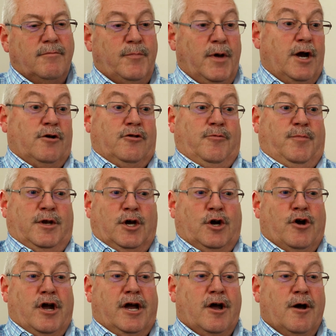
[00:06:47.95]
barrett has been a
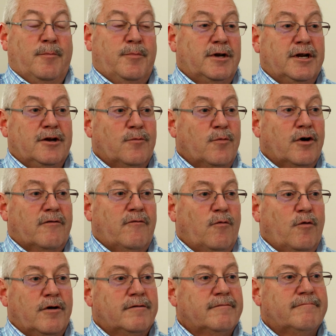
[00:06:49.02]
great company to work
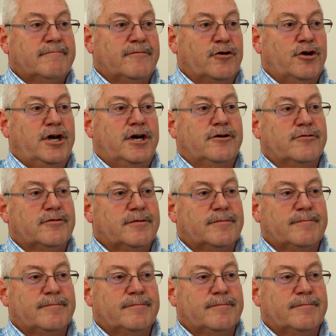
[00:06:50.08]
for for years.